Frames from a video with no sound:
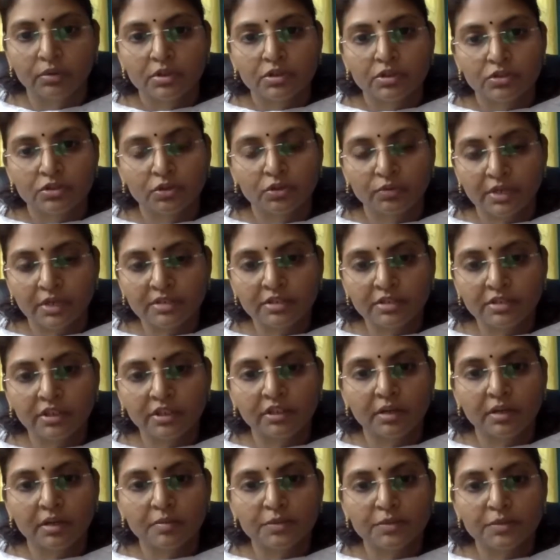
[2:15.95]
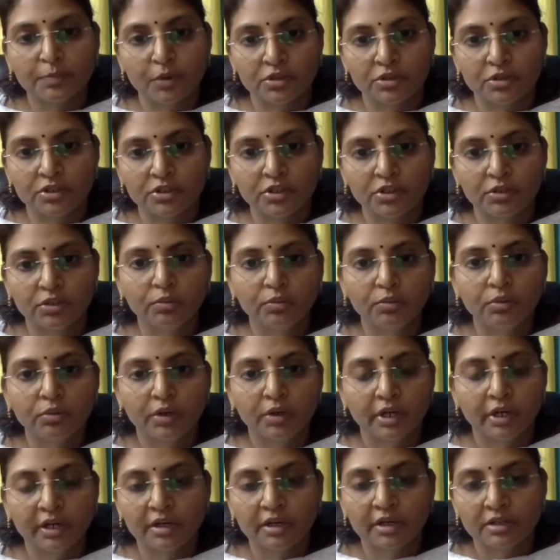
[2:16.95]
So once it comes positive,
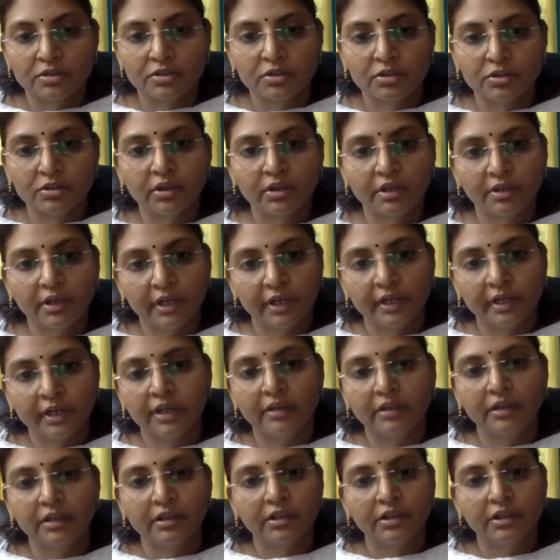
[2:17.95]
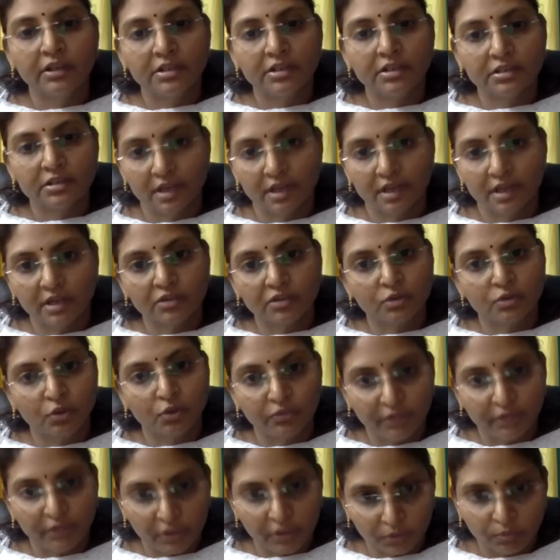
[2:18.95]
it does not indicate that it is
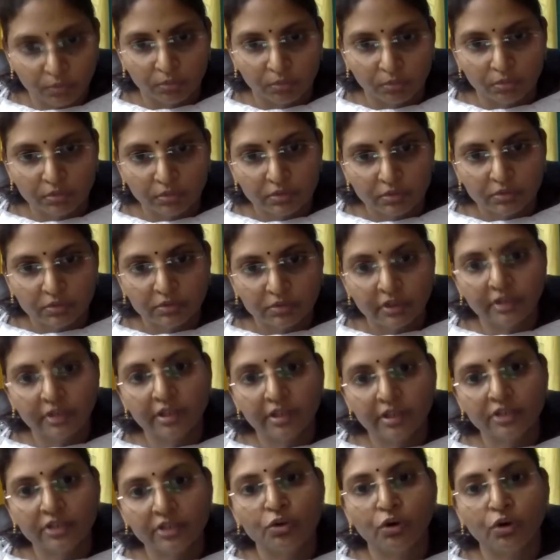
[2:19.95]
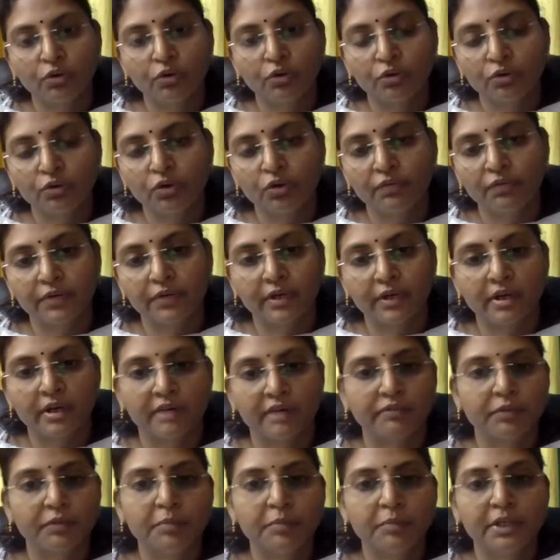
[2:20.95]
SARS-CoV-2. Then next you have to go for a
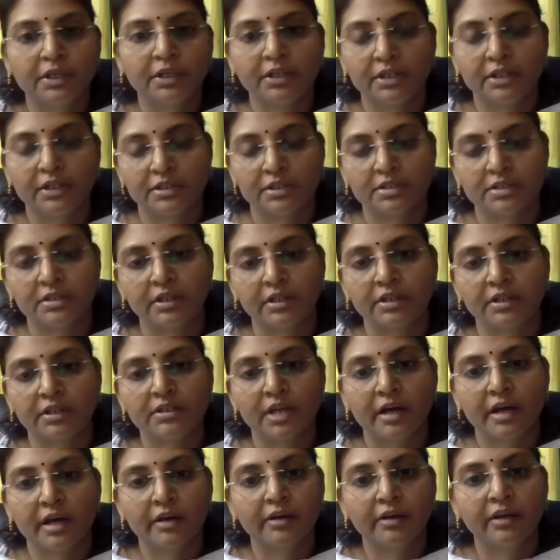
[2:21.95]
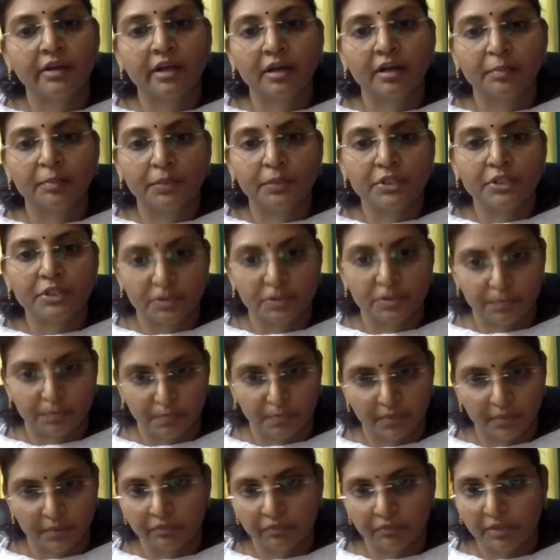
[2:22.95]
confirmatory test, that is RDRT chip
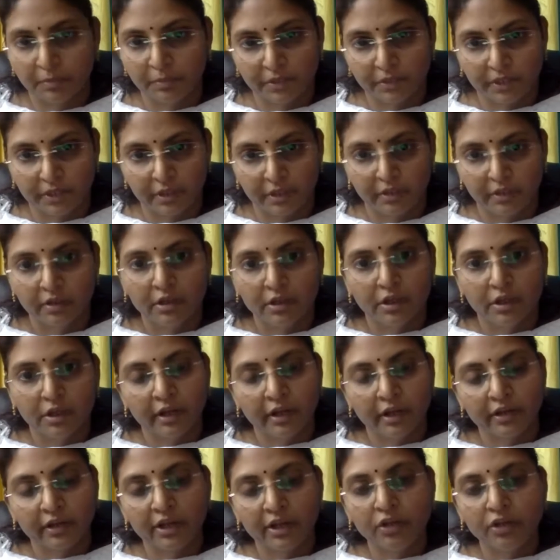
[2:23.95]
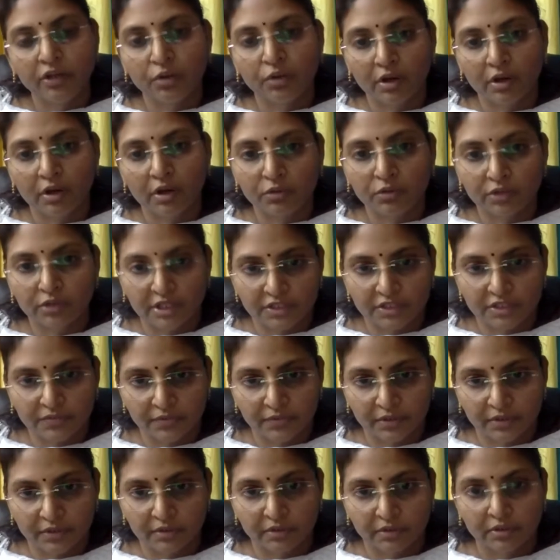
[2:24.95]
will be there. Again, you have to test
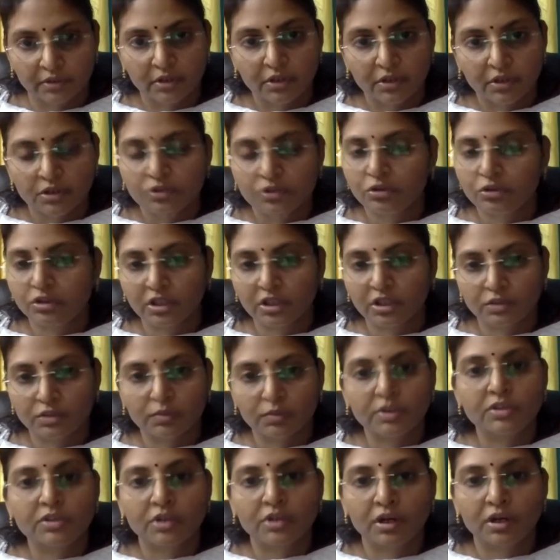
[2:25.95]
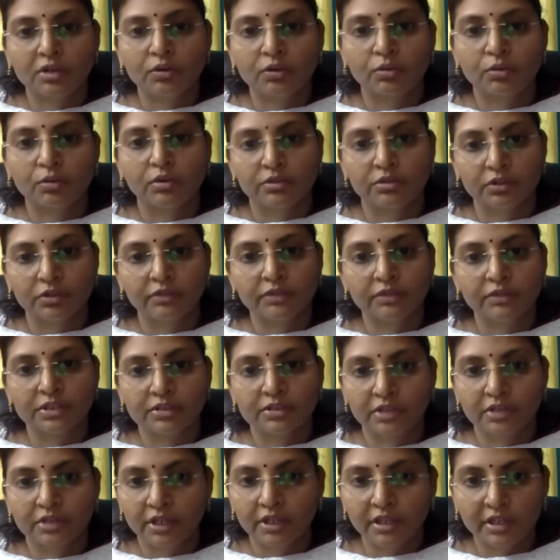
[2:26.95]
for that. So that's what SAR told. So if the
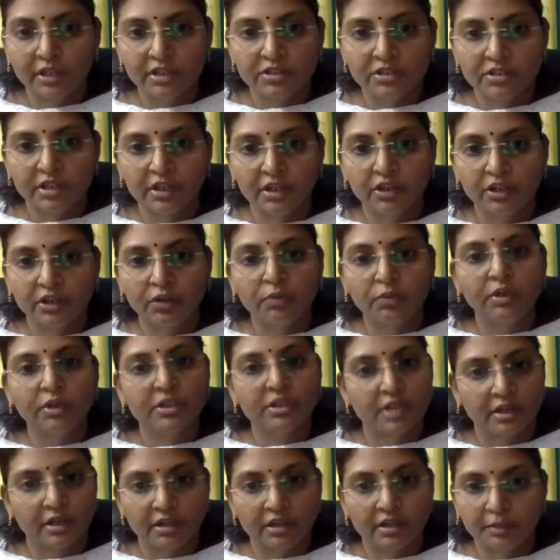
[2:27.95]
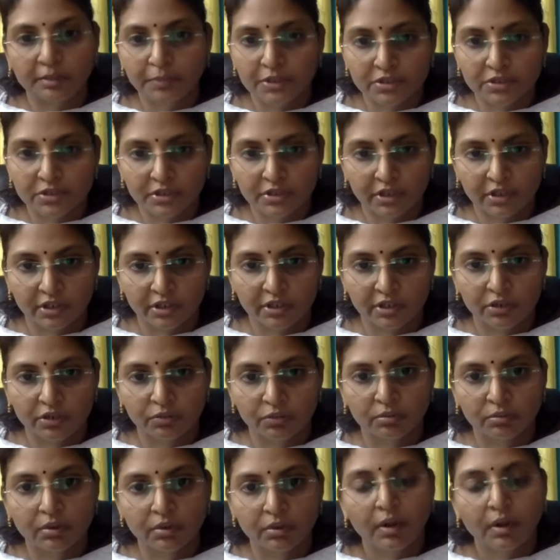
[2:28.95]
screening is negative, it is 100%
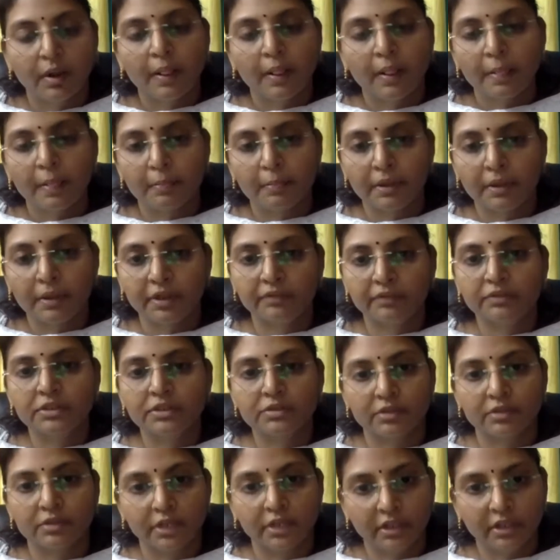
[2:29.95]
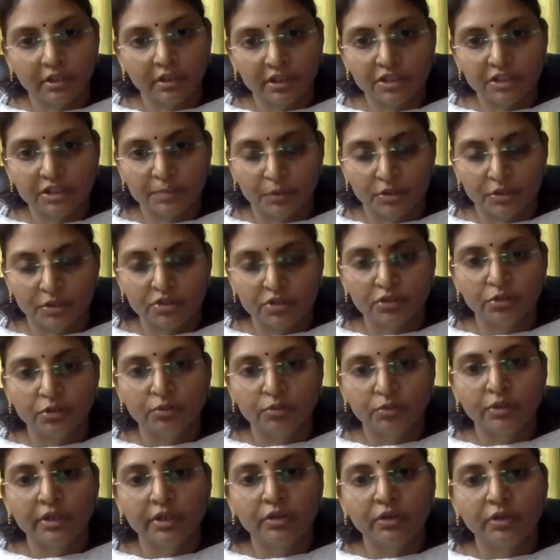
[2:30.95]
negative. But if the screening is
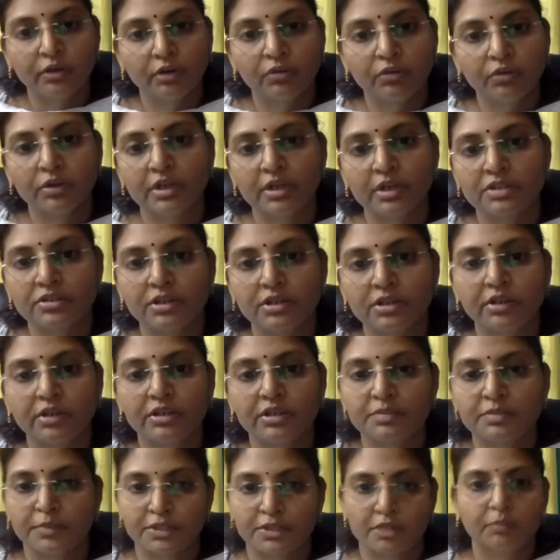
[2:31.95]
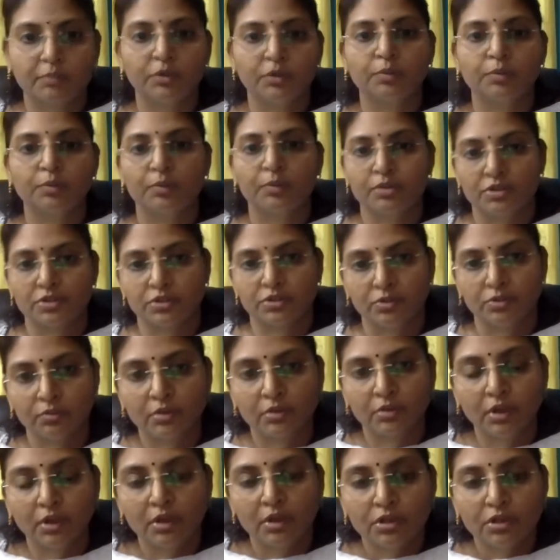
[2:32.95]
positive, then you have to consider it as presumptive positive.
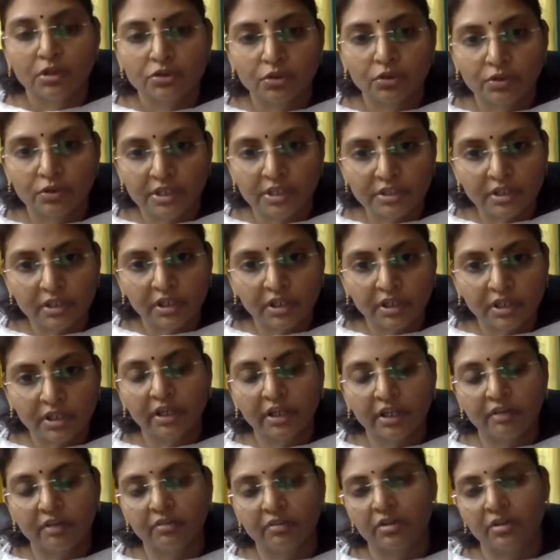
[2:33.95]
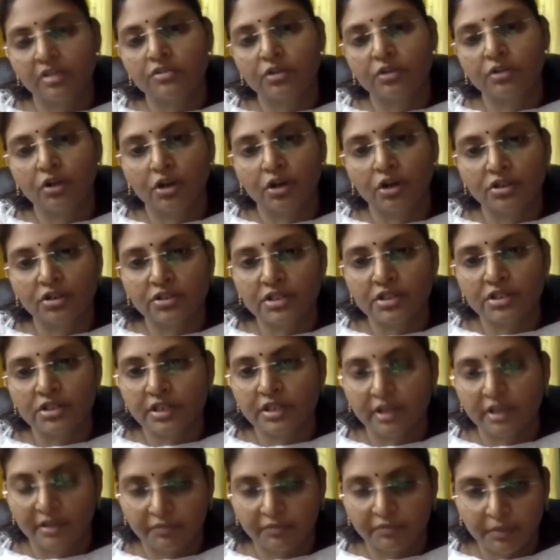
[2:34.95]
So recently they have also launched as a
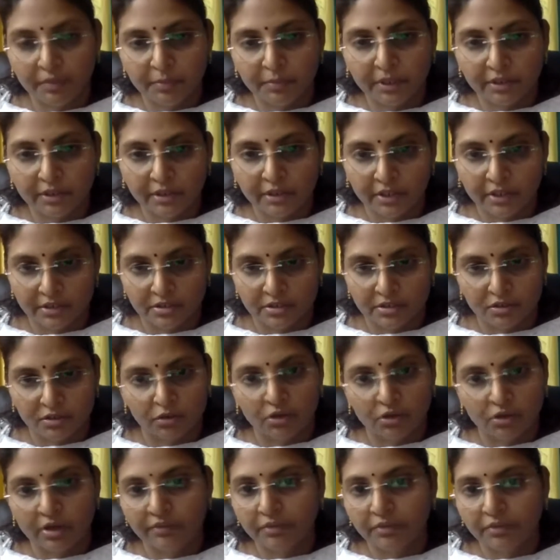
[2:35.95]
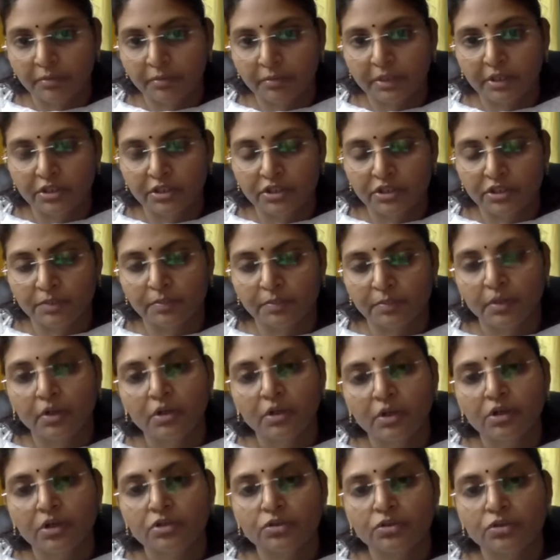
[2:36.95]
confirmatory test or confirmatory chip.
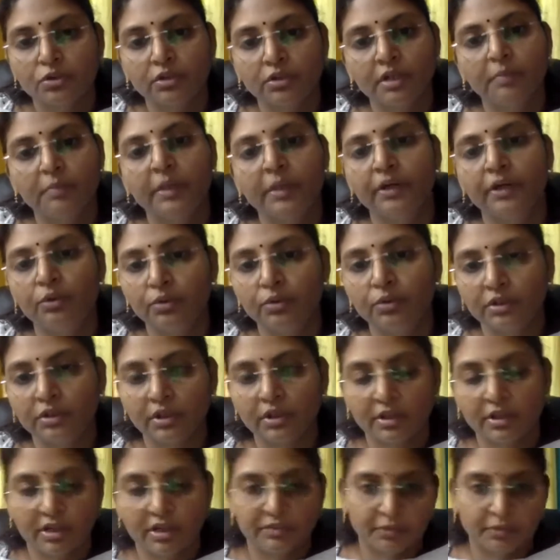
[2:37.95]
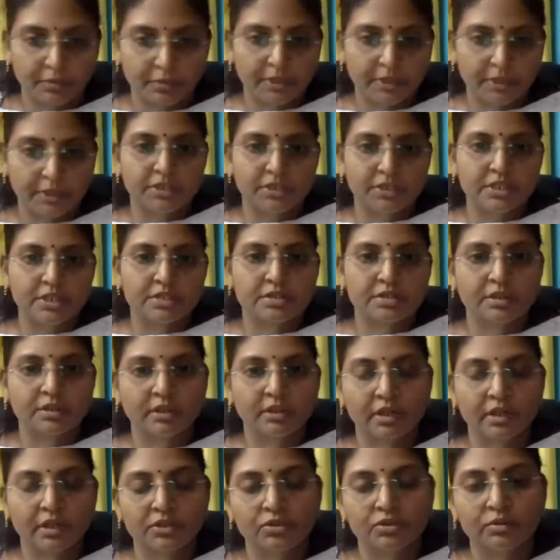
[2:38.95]
So that by doing the confirmatory testing,
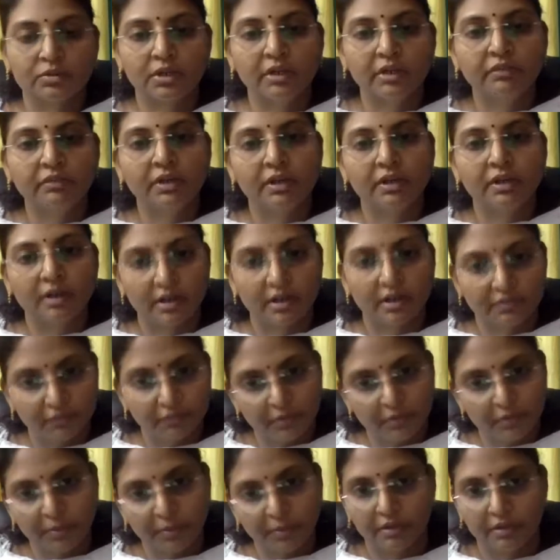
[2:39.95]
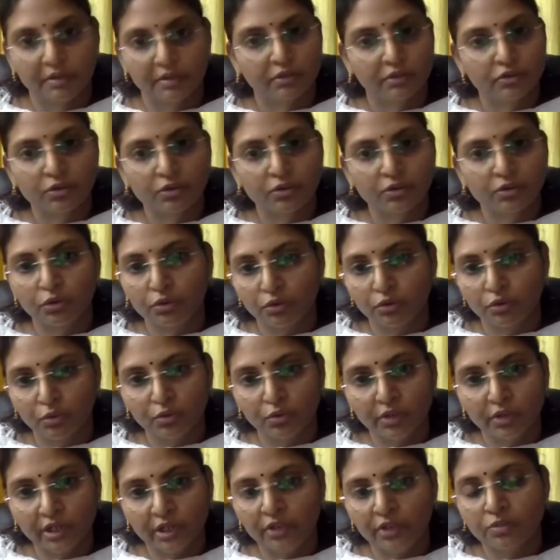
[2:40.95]
actually will confirm it. So there no
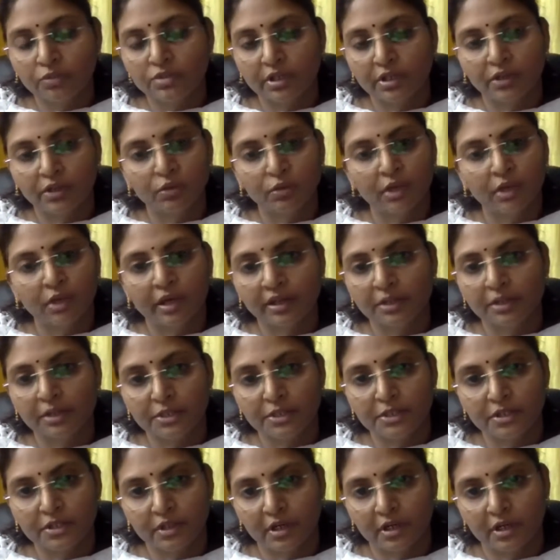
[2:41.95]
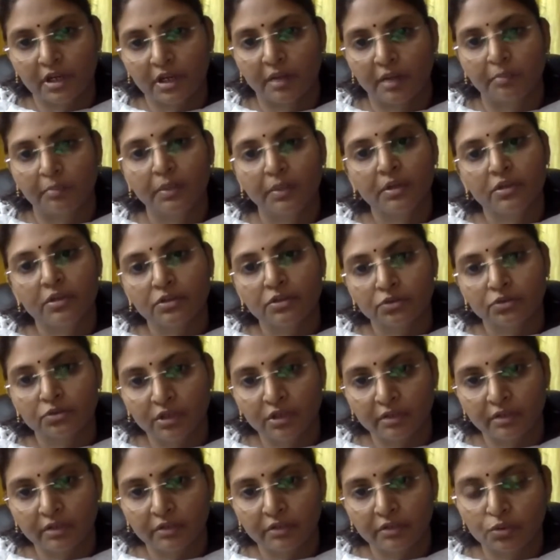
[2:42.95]
need to send to the RTPCR lab. So
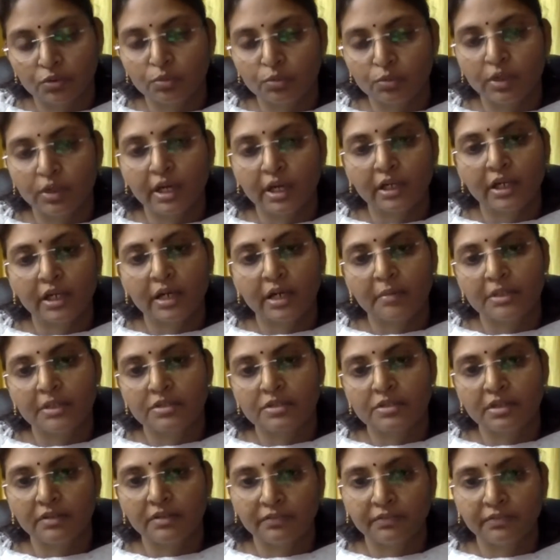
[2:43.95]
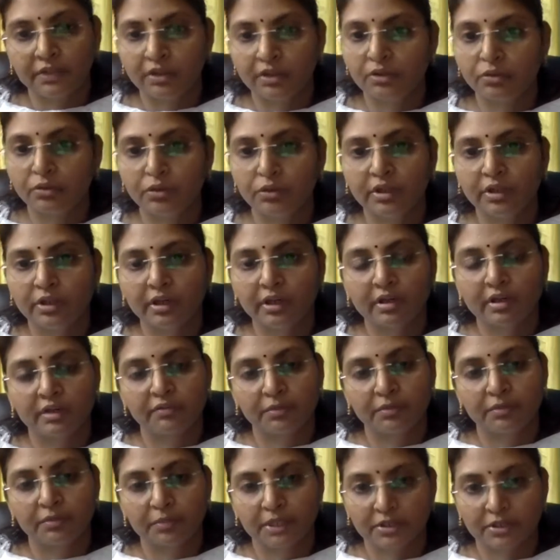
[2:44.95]
in our Trunat lab itself, we are doing a
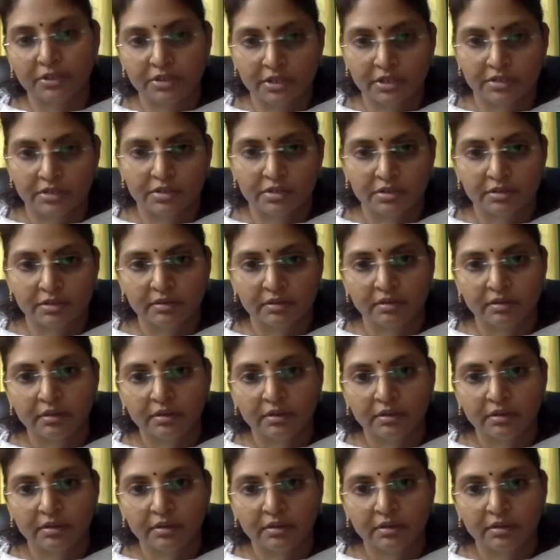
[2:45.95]
confirmatory test.